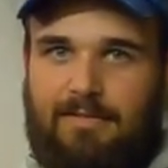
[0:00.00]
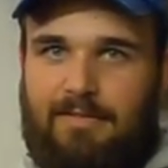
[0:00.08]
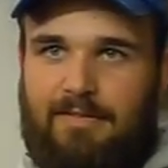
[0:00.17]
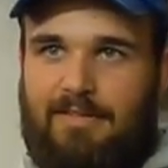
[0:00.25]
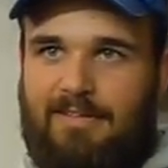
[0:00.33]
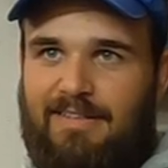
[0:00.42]
just
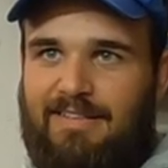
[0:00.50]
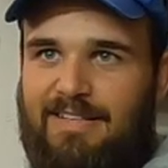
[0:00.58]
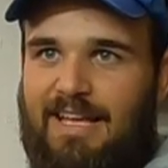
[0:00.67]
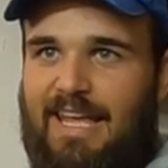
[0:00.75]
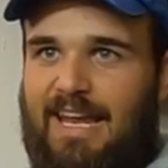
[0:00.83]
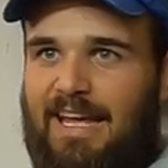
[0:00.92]
kind of sets in
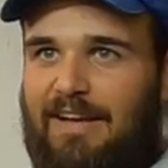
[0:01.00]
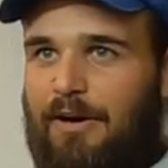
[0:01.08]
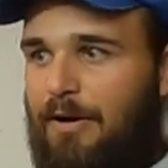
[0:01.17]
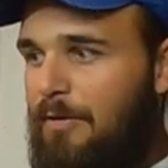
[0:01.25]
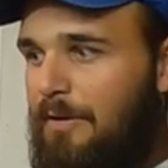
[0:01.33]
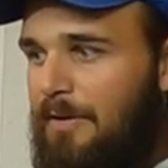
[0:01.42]
the back. And I
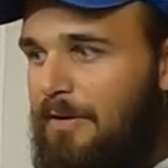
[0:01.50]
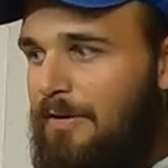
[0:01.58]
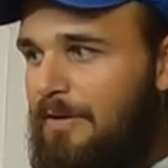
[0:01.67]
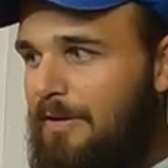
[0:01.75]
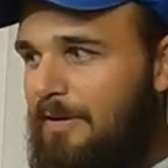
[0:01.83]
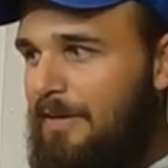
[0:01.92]
go,
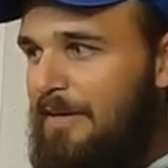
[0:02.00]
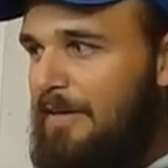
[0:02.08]
oh.